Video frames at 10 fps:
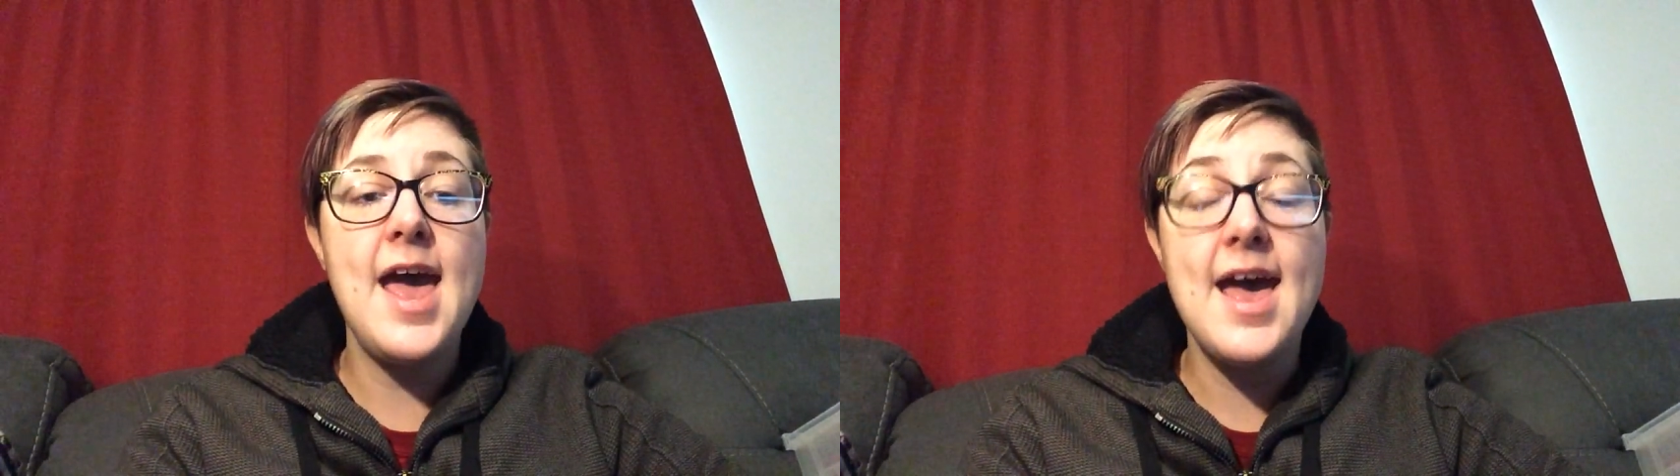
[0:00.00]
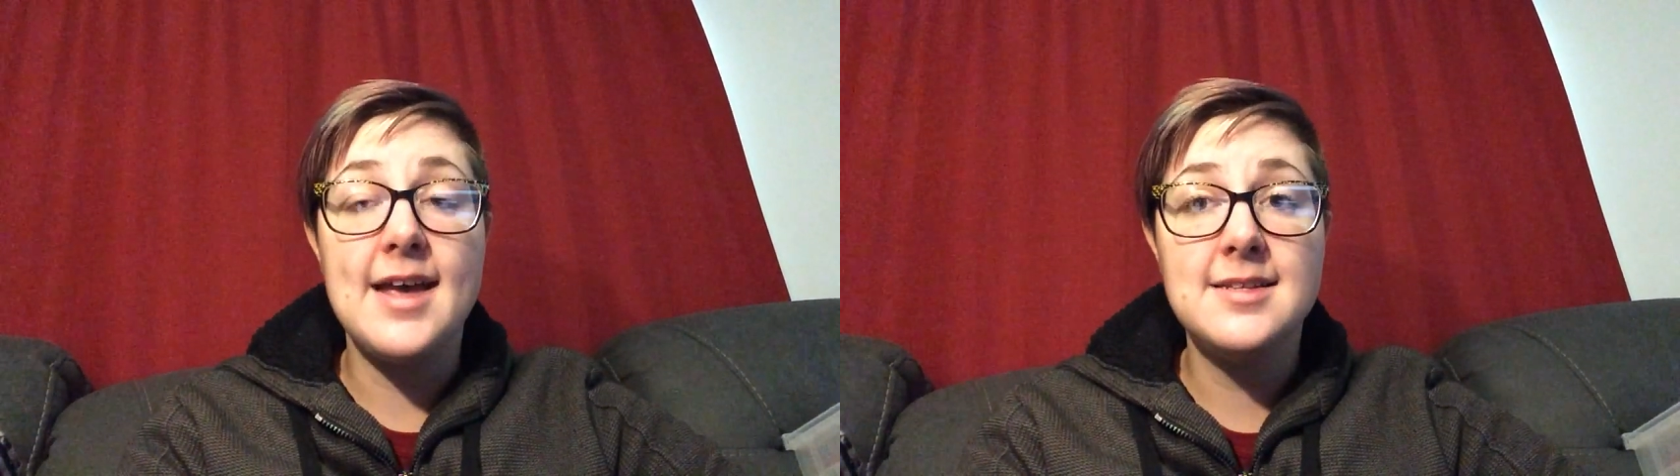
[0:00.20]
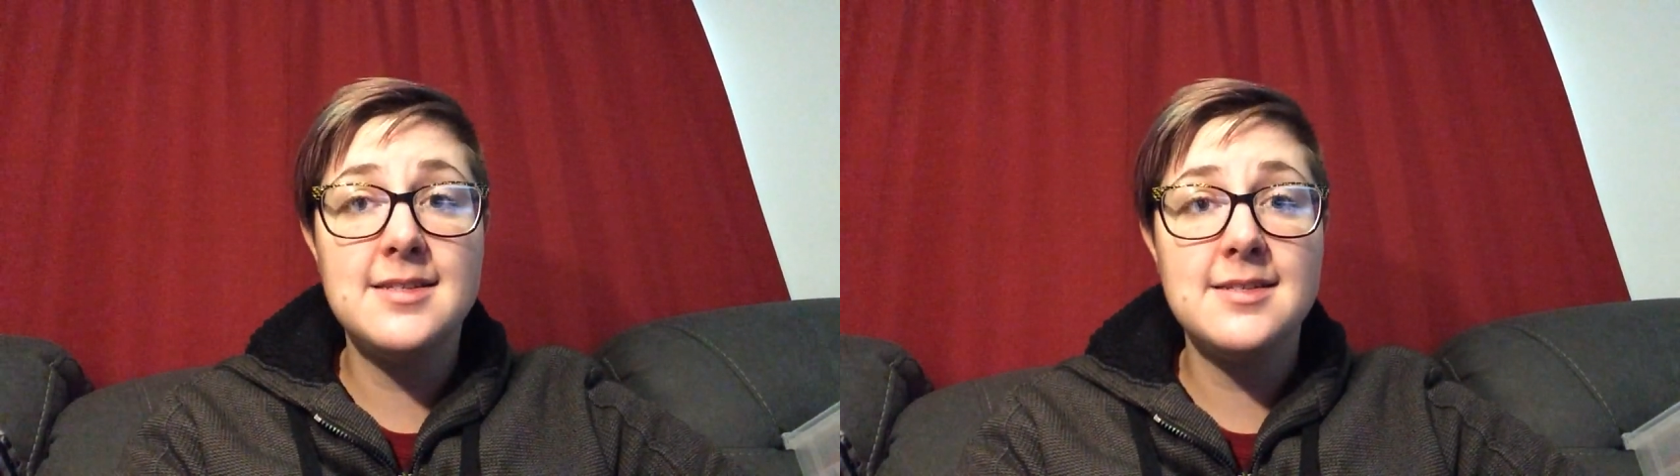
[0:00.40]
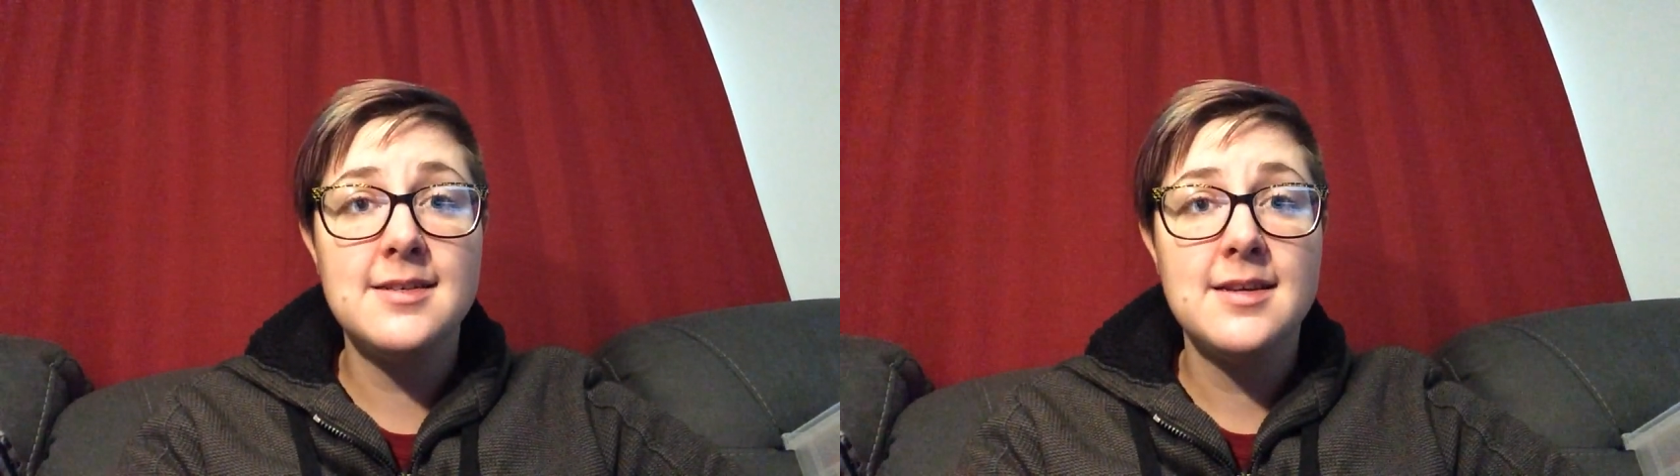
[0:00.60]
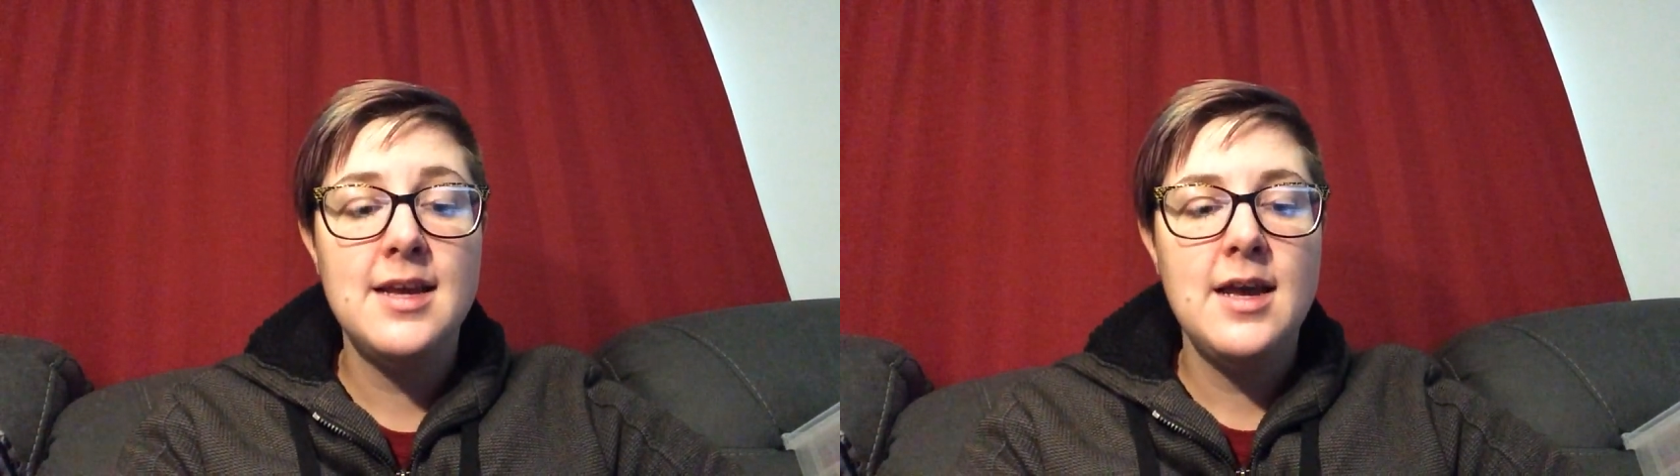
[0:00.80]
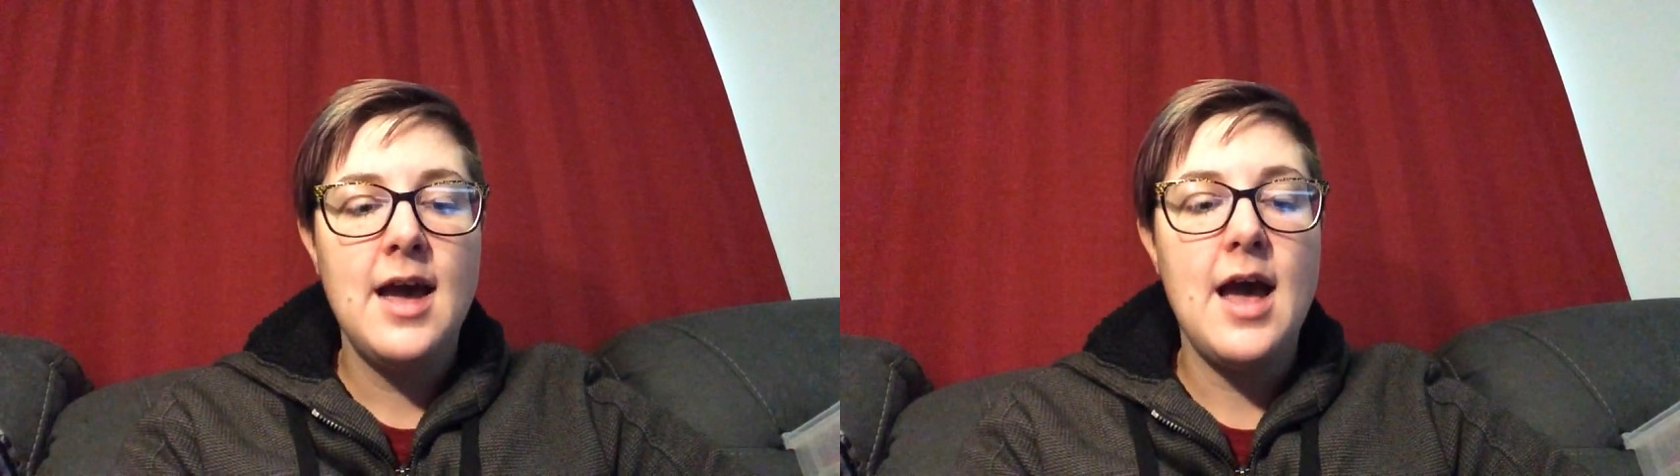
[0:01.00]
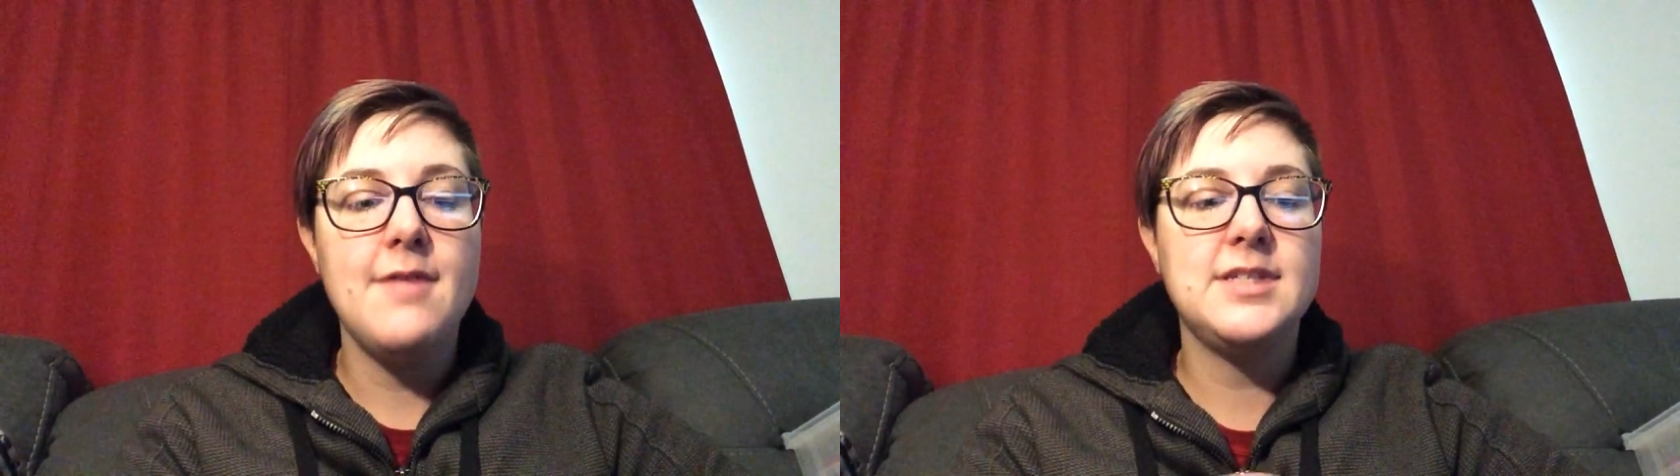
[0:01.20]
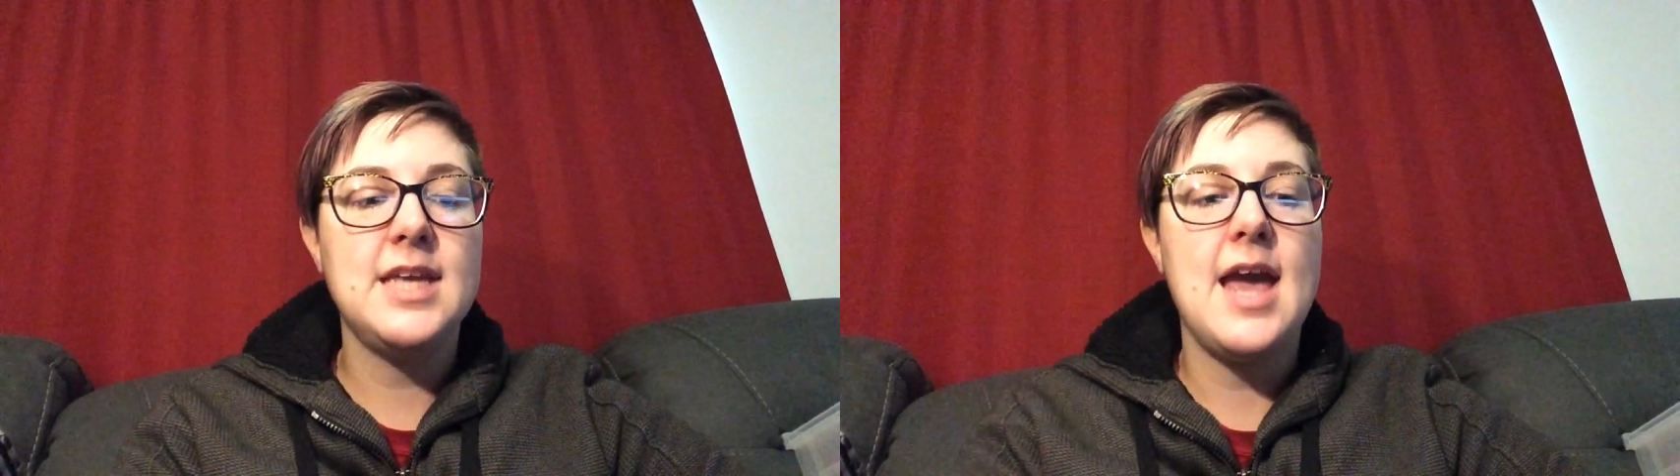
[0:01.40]
S.
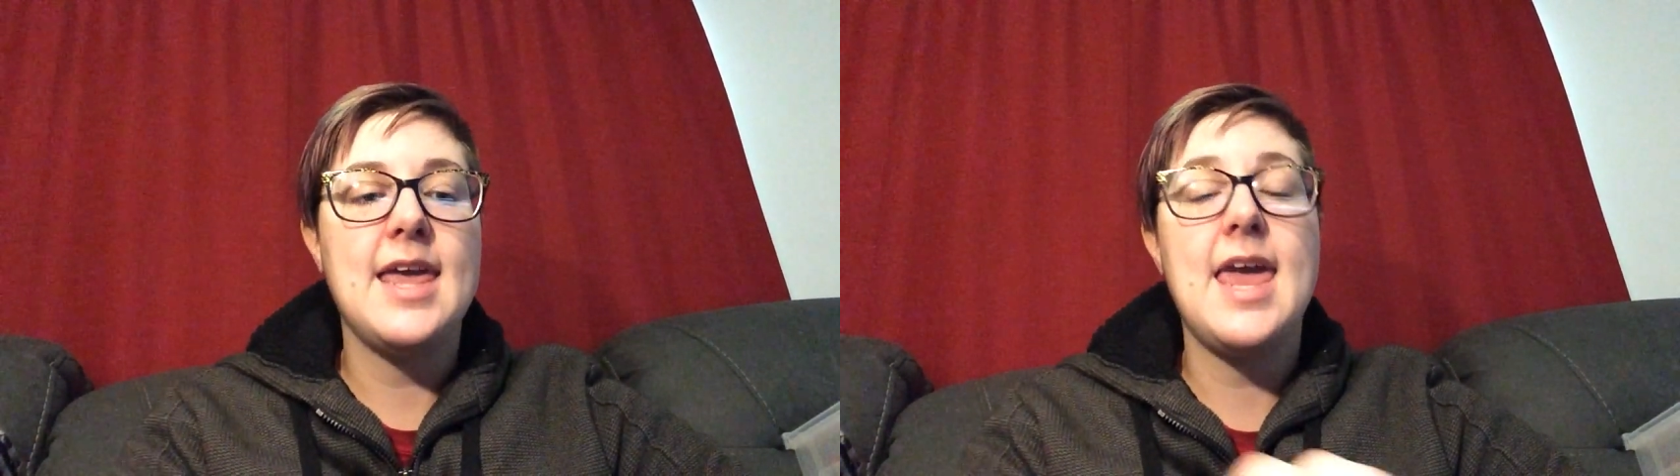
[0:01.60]
Obviously, I